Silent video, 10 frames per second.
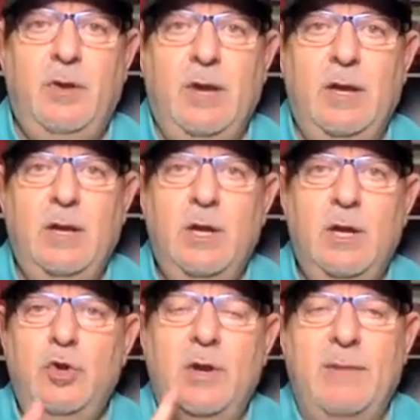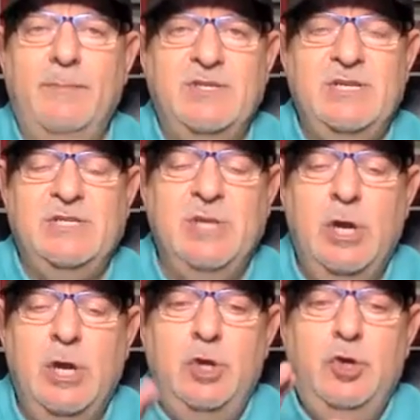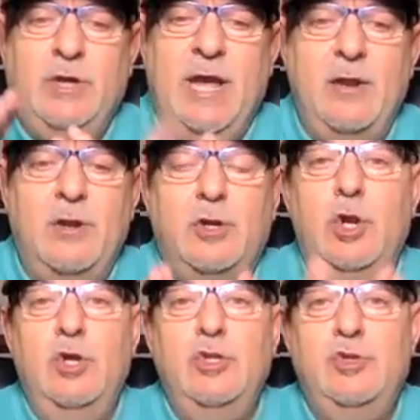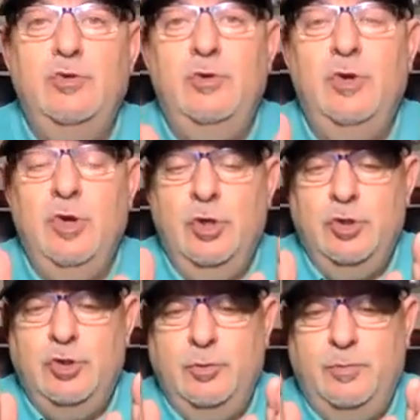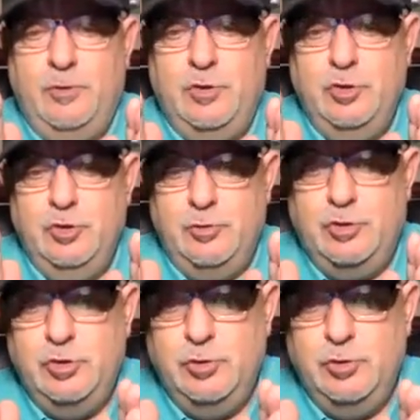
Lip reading: Okay. You are number six. You cannot learn to